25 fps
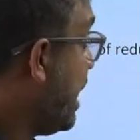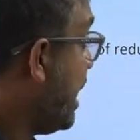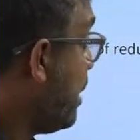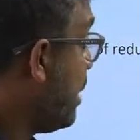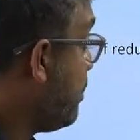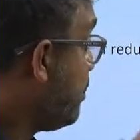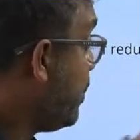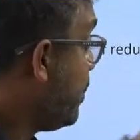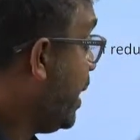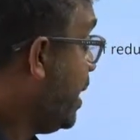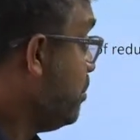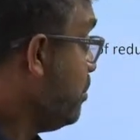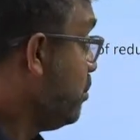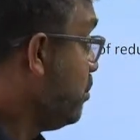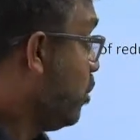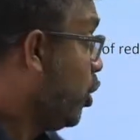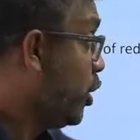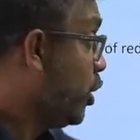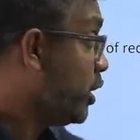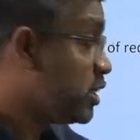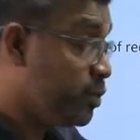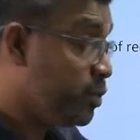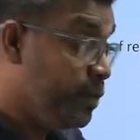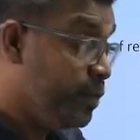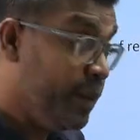apply more
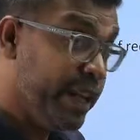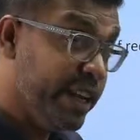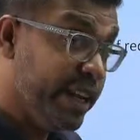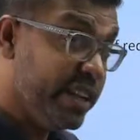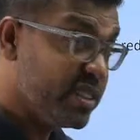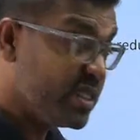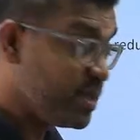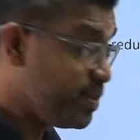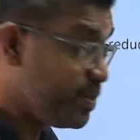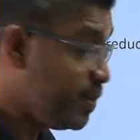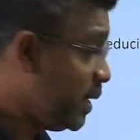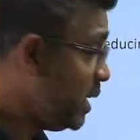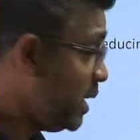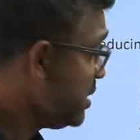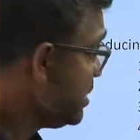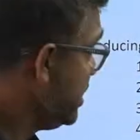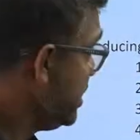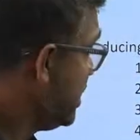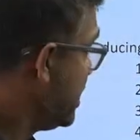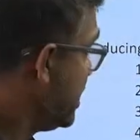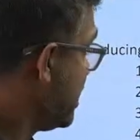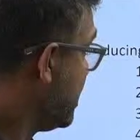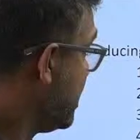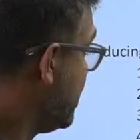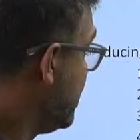experienced
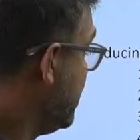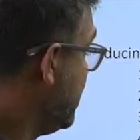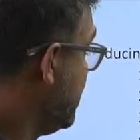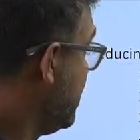personnel.